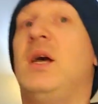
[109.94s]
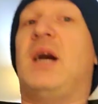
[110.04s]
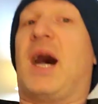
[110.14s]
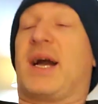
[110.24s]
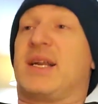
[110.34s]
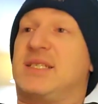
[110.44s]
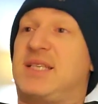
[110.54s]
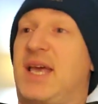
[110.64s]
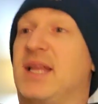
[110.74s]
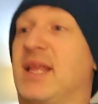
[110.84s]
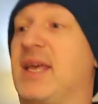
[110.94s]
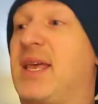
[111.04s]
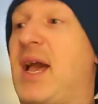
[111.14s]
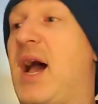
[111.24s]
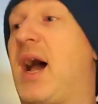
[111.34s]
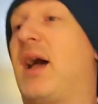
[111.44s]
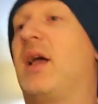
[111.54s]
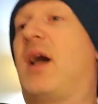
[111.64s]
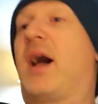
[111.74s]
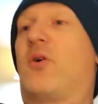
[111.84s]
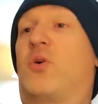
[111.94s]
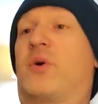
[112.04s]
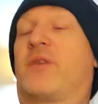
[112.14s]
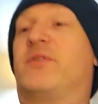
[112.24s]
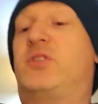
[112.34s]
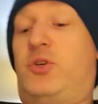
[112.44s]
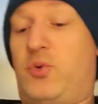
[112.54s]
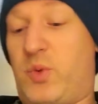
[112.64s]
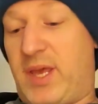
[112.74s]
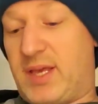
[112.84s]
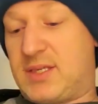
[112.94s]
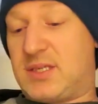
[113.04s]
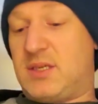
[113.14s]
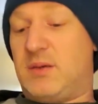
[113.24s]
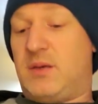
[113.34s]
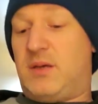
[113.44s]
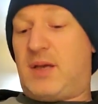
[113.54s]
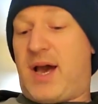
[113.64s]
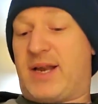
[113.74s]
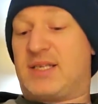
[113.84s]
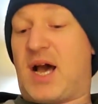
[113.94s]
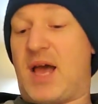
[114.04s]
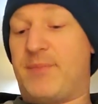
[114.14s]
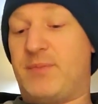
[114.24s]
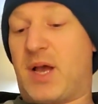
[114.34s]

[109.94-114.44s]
I gotta say, like, I go to work for 2 weeks at a time.